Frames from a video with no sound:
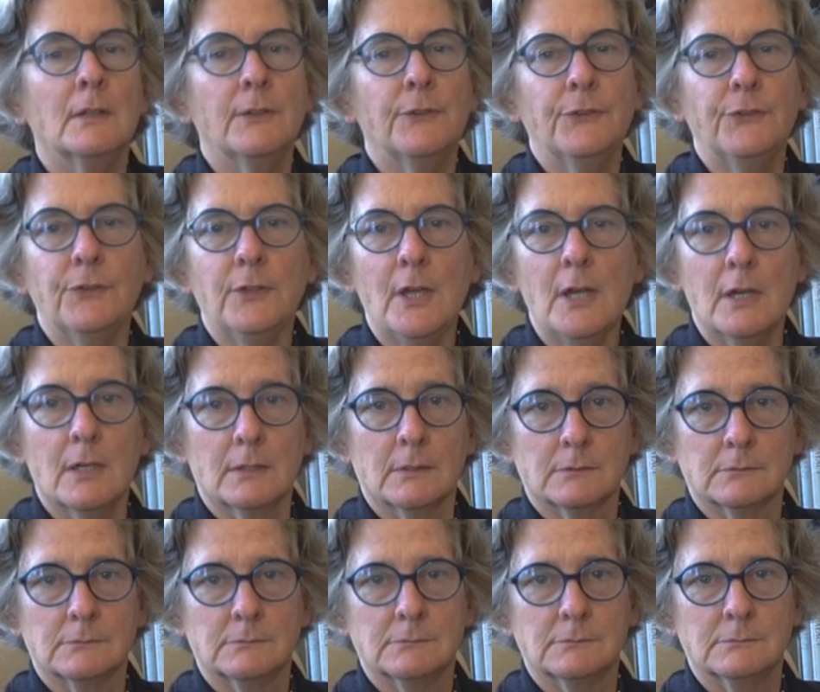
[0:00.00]
So,
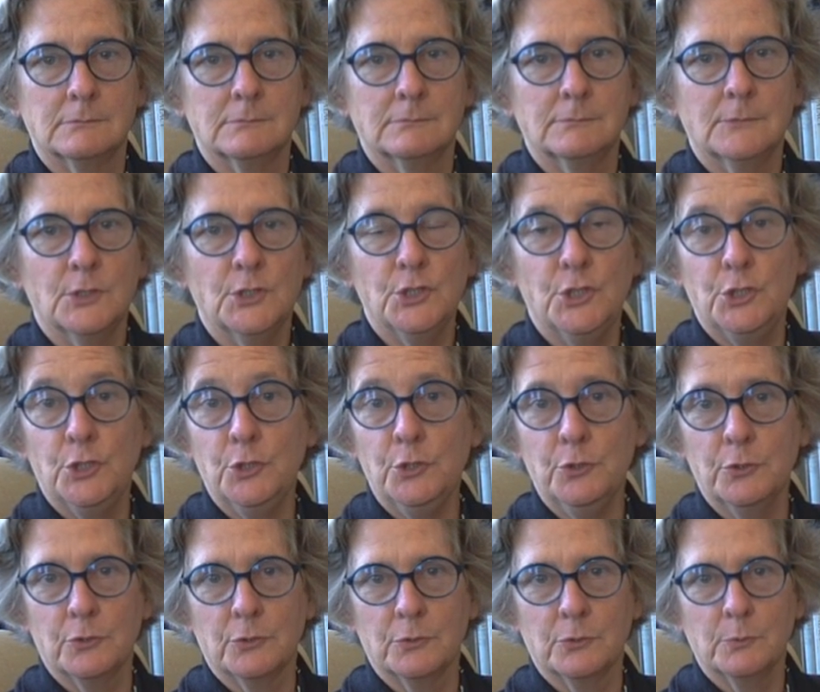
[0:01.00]

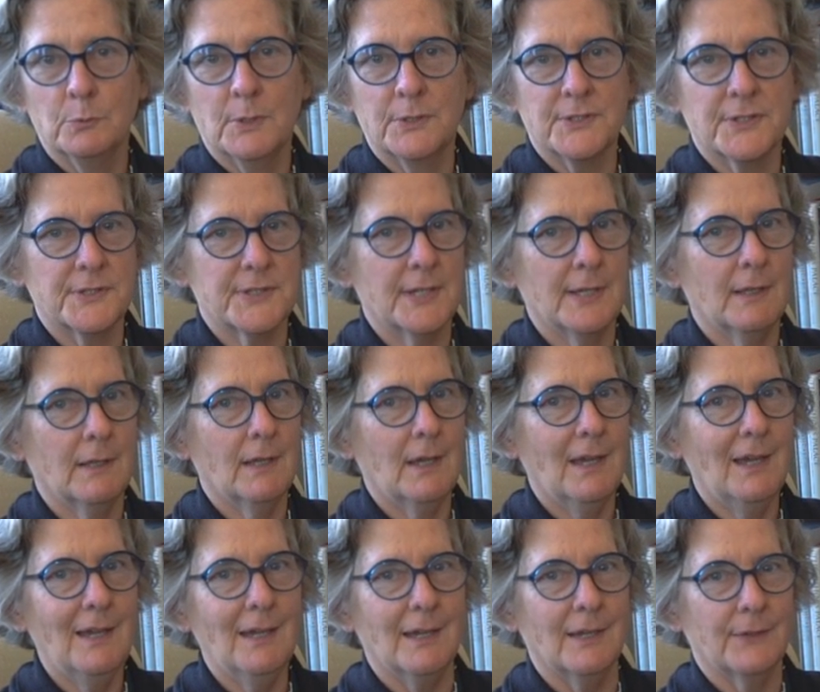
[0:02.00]
you want to tell
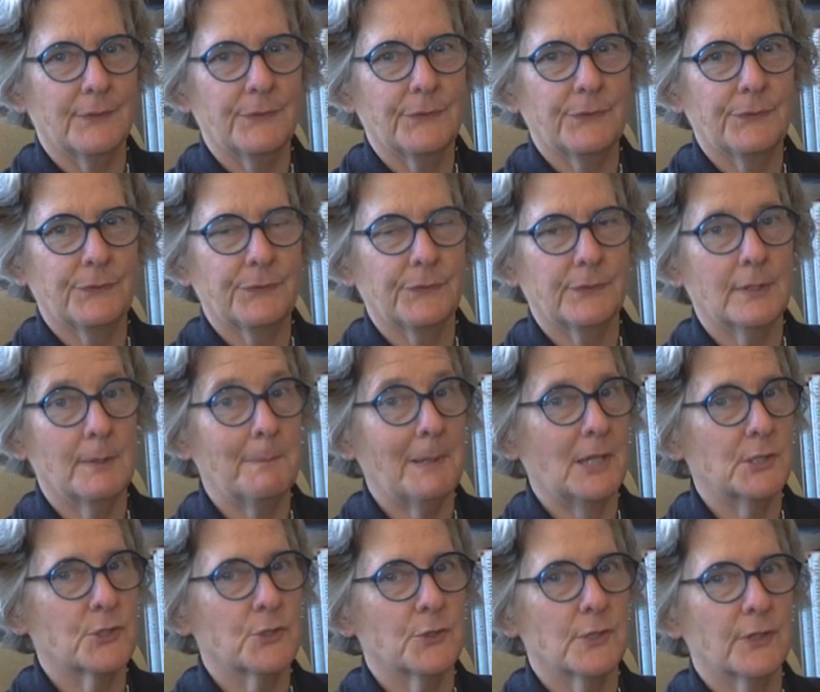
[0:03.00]
us
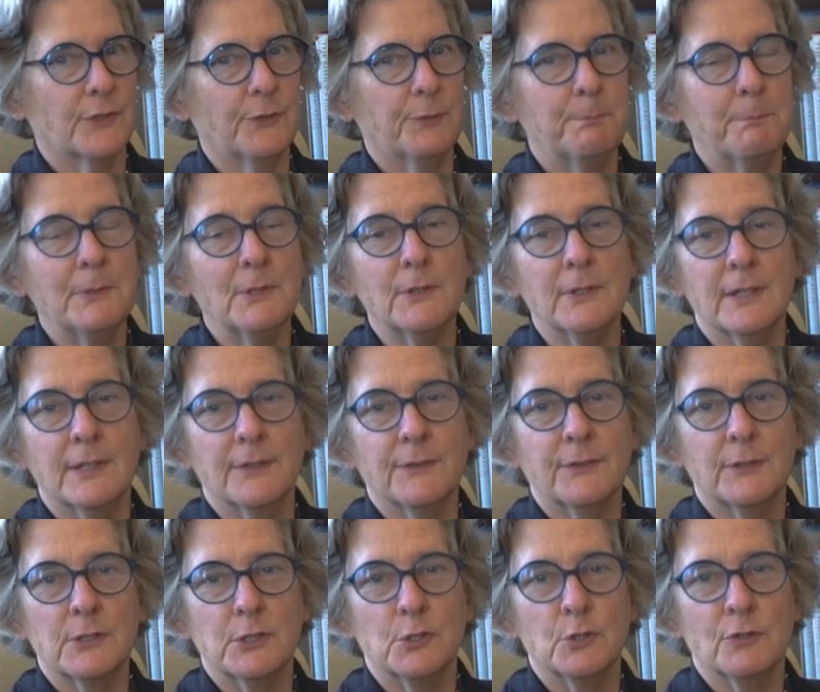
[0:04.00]
about your
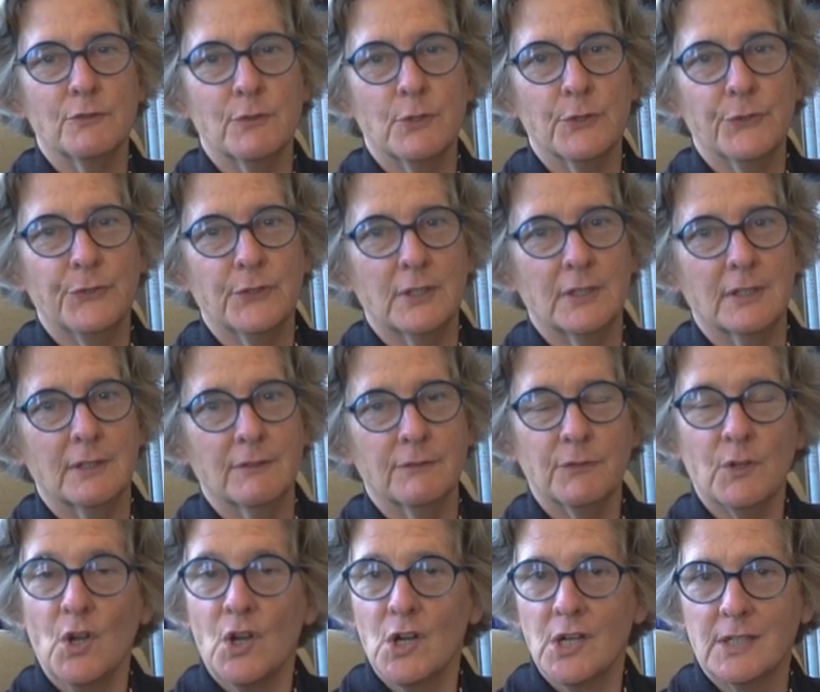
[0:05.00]
experience at the University
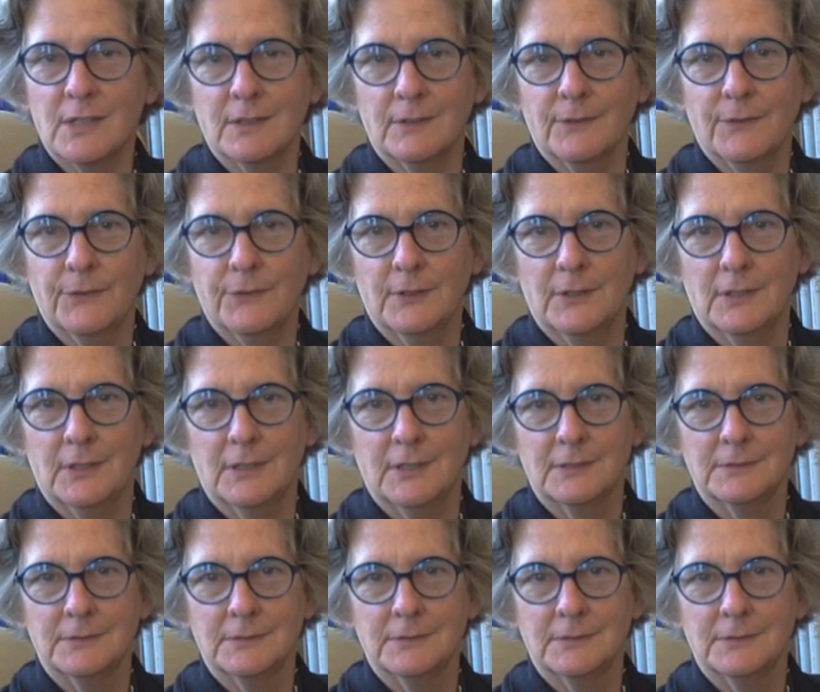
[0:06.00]
of Arkansas.